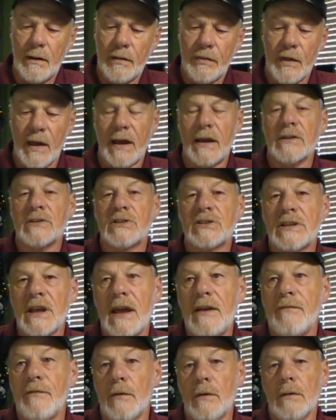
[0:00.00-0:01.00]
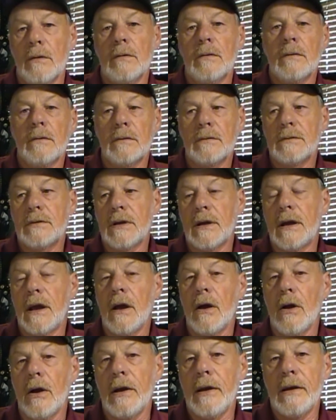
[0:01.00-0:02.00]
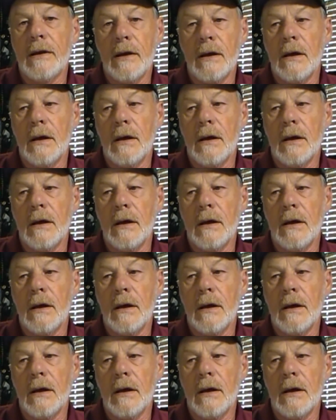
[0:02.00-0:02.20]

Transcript: think it's safer to carry